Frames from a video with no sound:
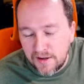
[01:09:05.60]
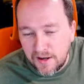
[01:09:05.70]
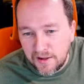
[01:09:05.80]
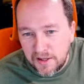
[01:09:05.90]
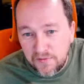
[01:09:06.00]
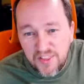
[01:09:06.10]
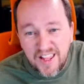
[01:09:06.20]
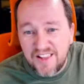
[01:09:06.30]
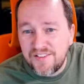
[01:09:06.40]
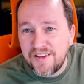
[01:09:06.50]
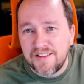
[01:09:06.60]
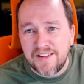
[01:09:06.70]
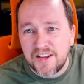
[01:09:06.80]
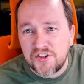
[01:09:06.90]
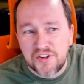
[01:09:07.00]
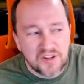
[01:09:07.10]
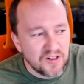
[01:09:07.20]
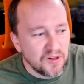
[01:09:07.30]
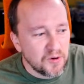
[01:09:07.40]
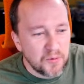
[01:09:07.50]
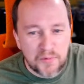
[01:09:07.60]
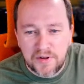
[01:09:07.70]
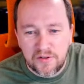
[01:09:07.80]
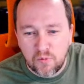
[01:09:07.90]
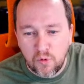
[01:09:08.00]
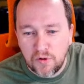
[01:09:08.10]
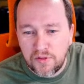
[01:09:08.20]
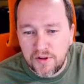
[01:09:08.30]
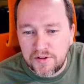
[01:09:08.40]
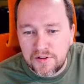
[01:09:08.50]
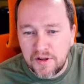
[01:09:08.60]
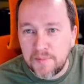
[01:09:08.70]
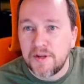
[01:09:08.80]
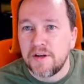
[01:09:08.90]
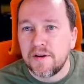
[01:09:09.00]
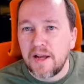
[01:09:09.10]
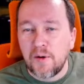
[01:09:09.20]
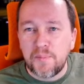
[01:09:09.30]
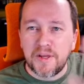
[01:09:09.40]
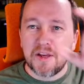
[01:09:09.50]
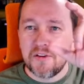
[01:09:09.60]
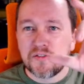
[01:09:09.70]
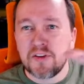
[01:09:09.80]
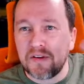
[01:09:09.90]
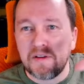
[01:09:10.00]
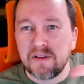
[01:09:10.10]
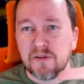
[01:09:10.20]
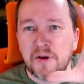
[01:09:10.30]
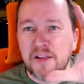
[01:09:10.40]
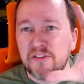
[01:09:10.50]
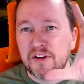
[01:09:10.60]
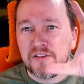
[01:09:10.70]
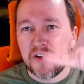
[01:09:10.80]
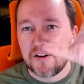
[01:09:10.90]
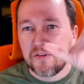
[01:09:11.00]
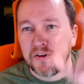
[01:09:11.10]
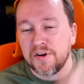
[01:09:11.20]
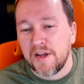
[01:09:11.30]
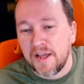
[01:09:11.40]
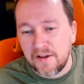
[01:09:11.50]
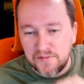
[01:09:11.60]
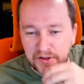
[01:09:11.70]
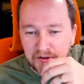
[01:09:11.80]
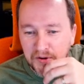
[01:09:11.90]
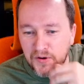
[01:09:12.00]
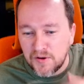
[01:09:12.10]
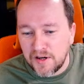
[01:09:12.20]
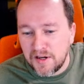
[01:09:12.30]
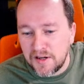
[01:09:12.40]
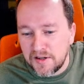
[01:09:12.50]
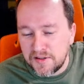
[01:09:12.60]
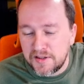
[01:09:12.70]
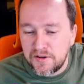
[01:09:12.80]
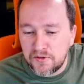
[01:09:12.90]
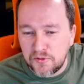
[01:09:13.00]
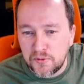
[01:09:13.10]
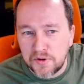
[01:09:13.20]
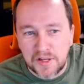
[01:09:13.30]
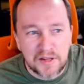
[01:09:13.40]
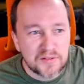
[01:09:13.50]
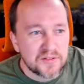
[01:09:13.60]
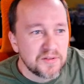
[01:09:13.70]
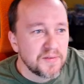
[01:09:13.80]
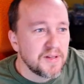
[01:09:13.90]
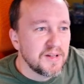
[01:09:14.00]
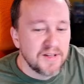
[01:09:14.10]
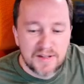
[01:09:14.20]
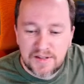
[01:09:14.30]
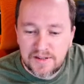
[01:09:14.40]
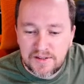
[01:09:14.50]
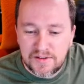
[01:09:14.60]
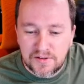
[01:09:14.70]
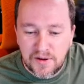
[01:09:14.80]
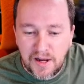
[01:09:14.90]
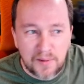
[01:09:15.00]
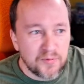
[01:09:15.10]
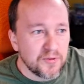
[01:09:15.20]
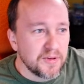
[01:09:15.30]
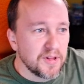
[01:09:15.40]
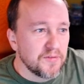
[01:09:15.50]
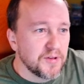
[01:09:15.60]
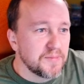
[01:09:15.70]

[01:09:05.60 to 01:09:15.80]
Even the AC detection alone is worth it. I mean, how big is a little AC detector you're going to have in your tool case? So I absolutely love it.